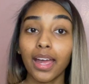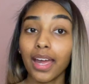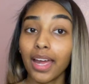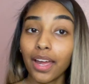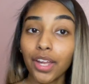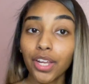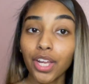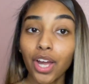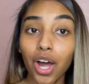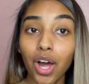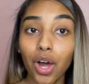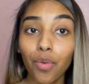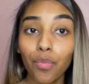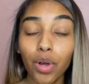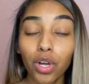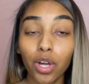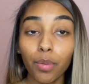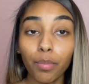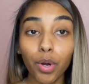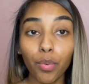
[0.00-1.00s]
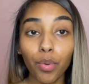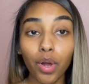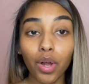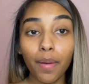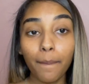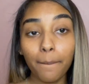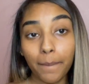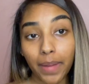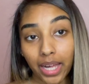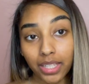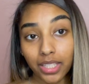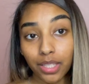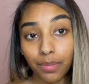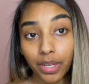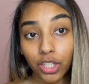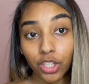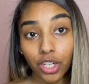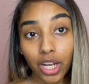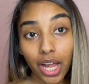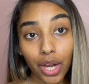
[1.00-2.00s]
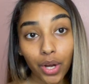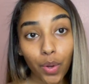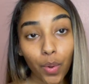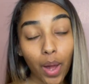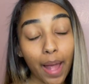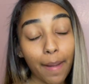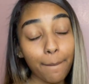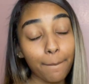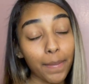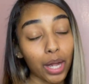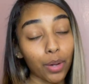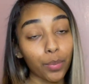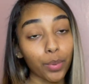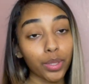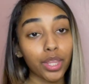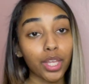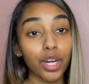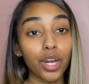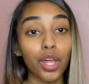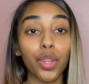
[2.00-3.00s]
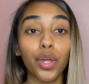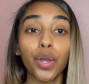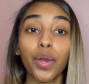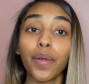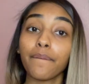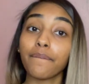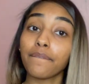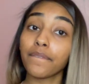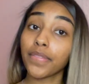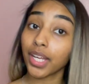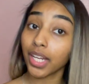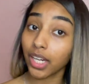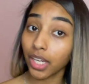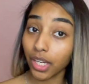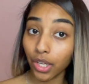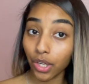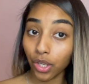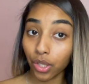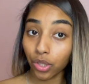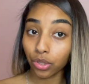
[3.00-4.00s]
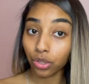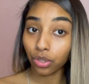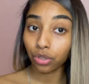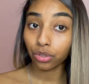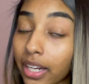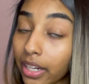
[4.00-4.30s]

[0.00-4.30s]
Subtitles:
Hey y'all, welcome or welcome back to my channel. I'm back with another video.